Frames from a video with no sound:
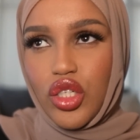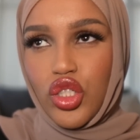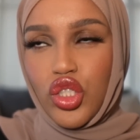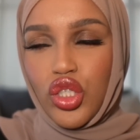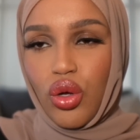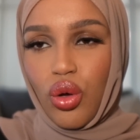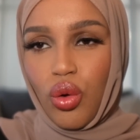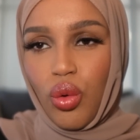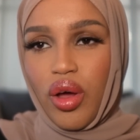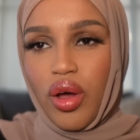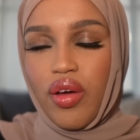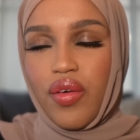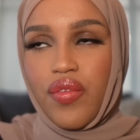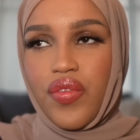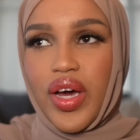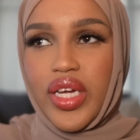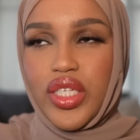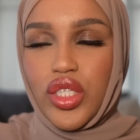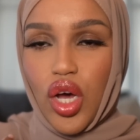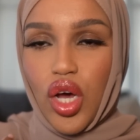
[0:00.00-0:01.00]
So if
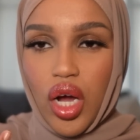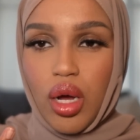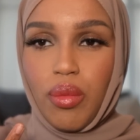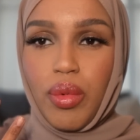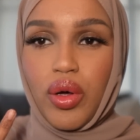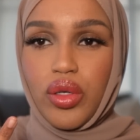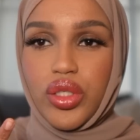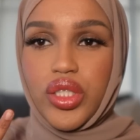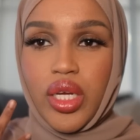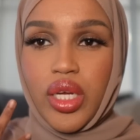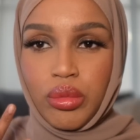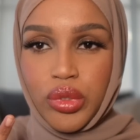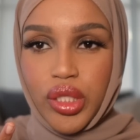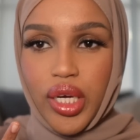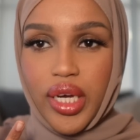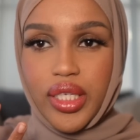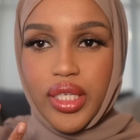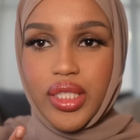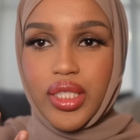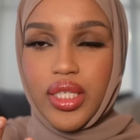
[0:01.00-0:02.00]
I talk about
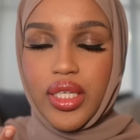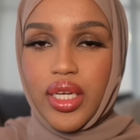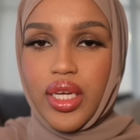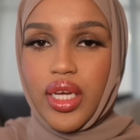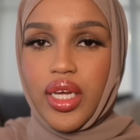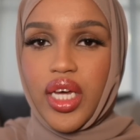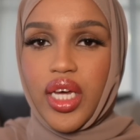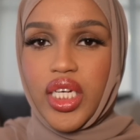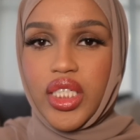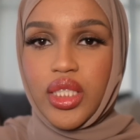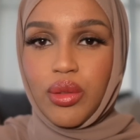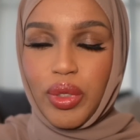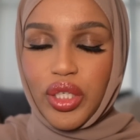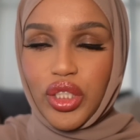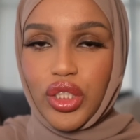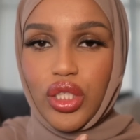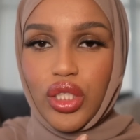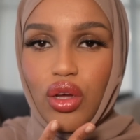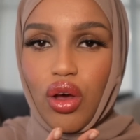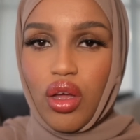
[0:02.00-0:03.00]
subjects,
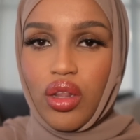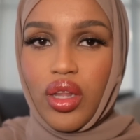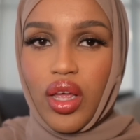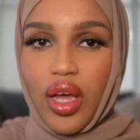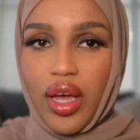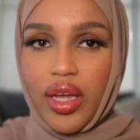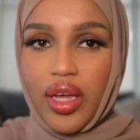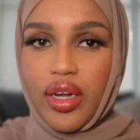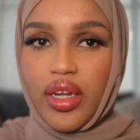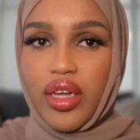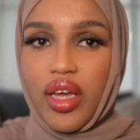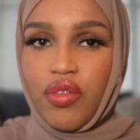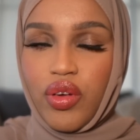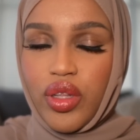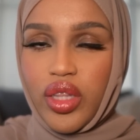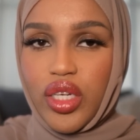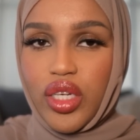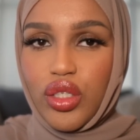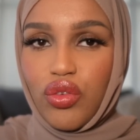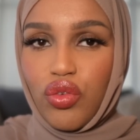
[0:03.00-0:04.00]
especially online,
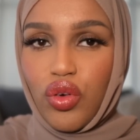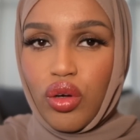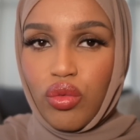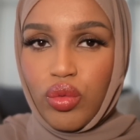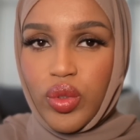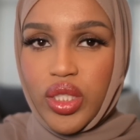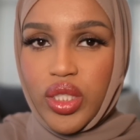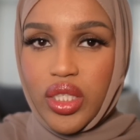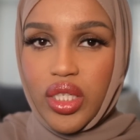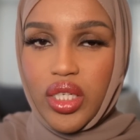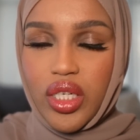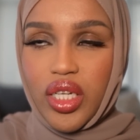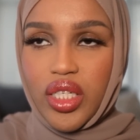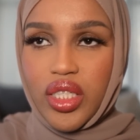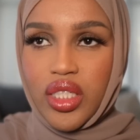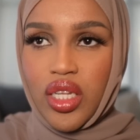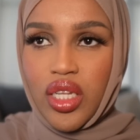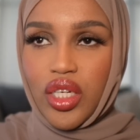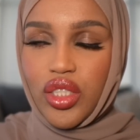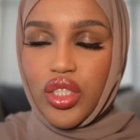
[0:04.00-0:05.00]
everything's for a reason.
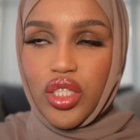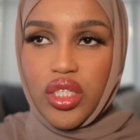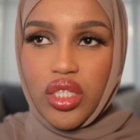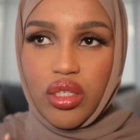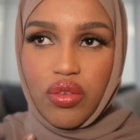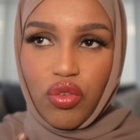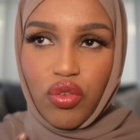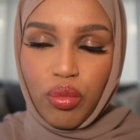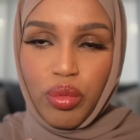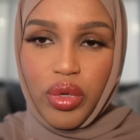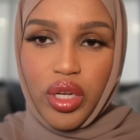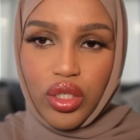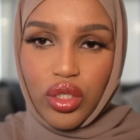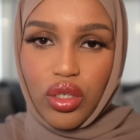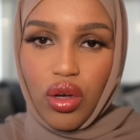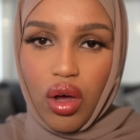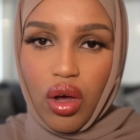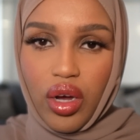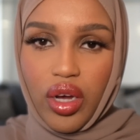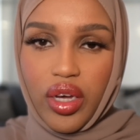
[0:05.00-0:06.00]
It's not just for me to
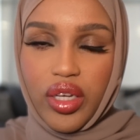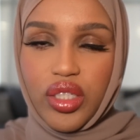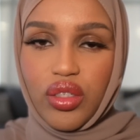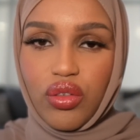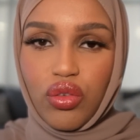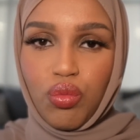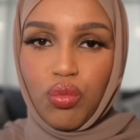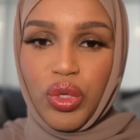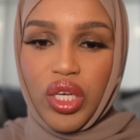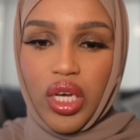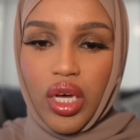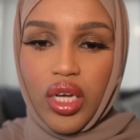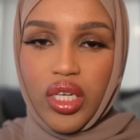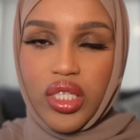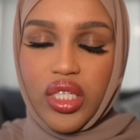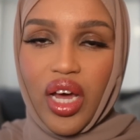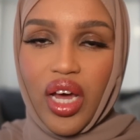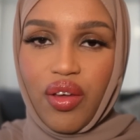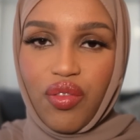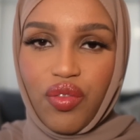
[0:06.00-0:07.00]
talk, it's
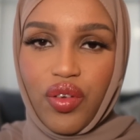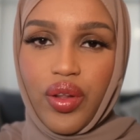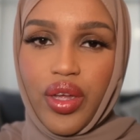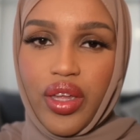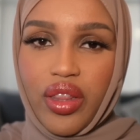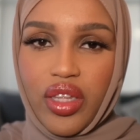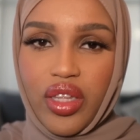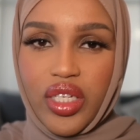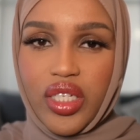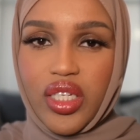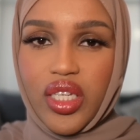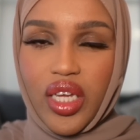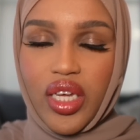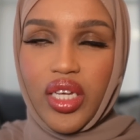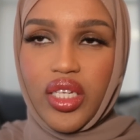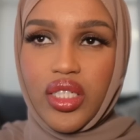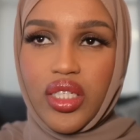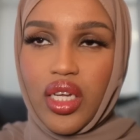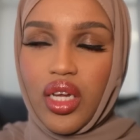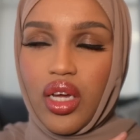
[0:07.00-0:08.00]
because I feel like these
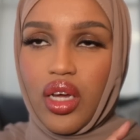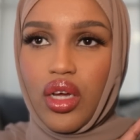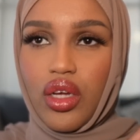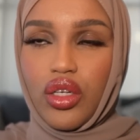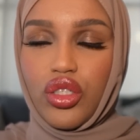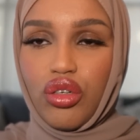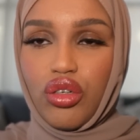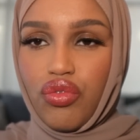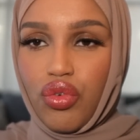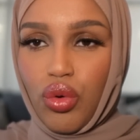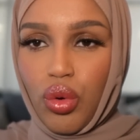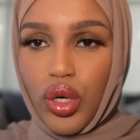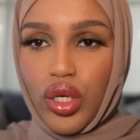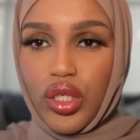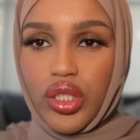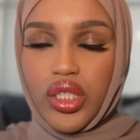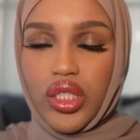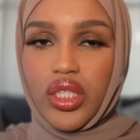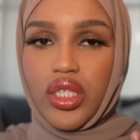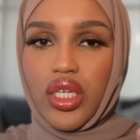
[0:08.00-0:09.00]
things,
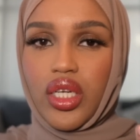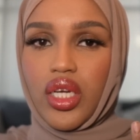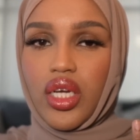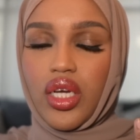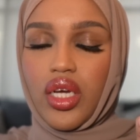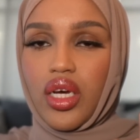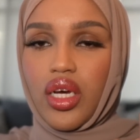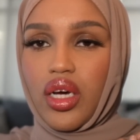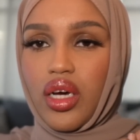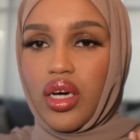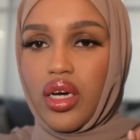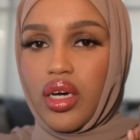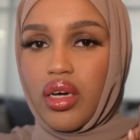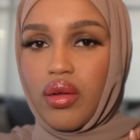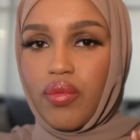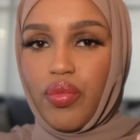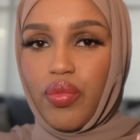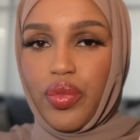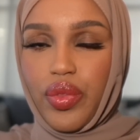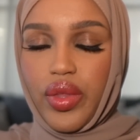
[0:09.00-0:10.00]
divorce,
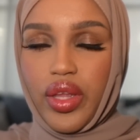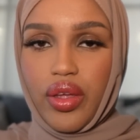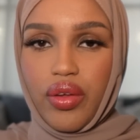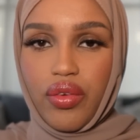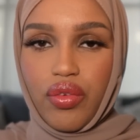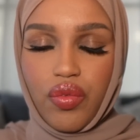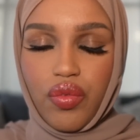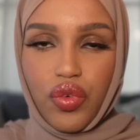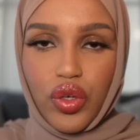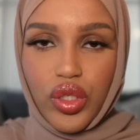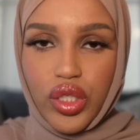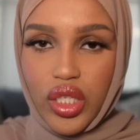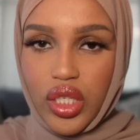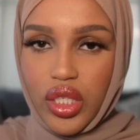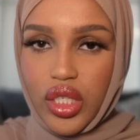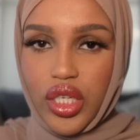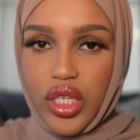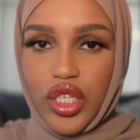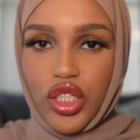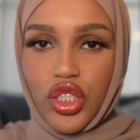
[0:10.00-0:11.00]
uh,
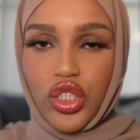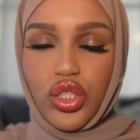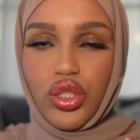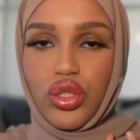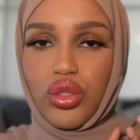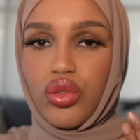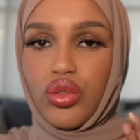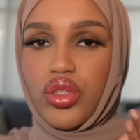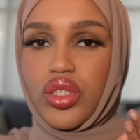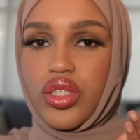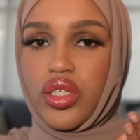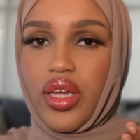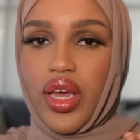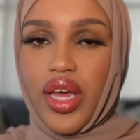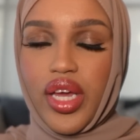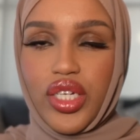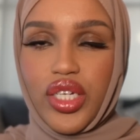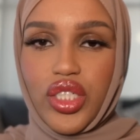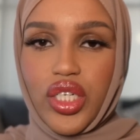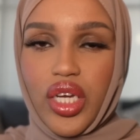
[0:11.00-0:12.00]
fertility issues,
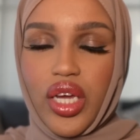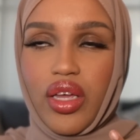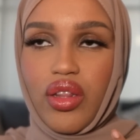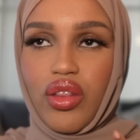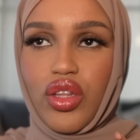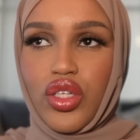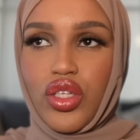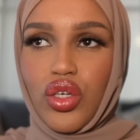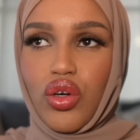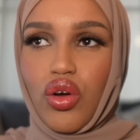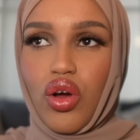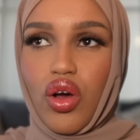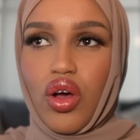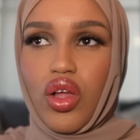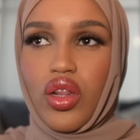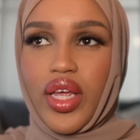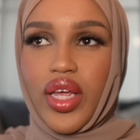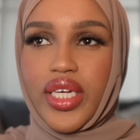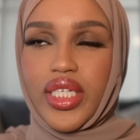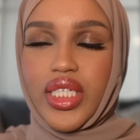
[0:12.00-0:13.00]
aging, these are
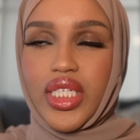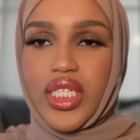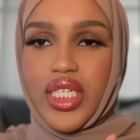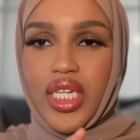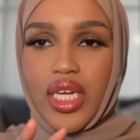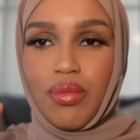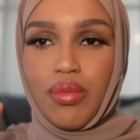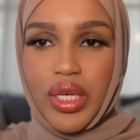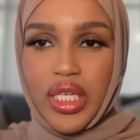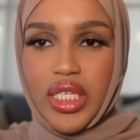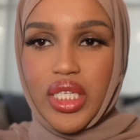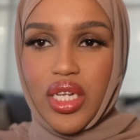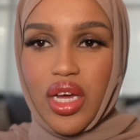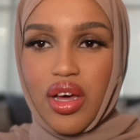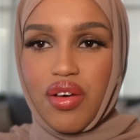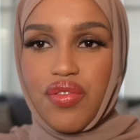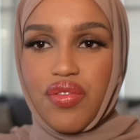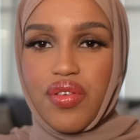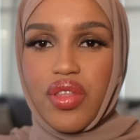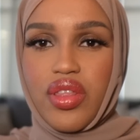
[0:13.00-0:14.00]
all like stigma
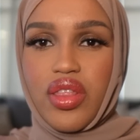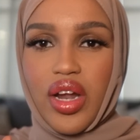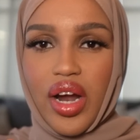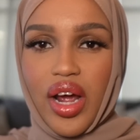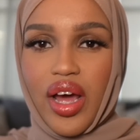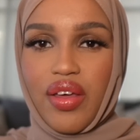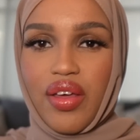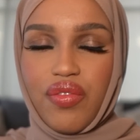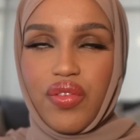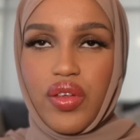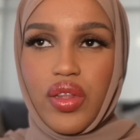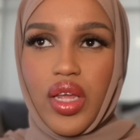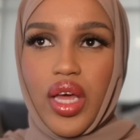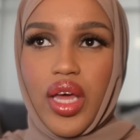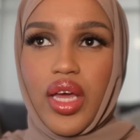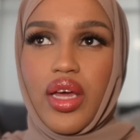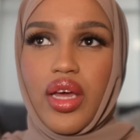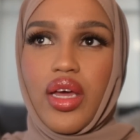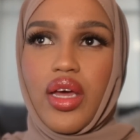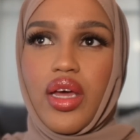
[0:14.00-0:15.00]
stuff that I feel
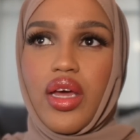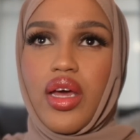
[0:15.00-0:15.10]
like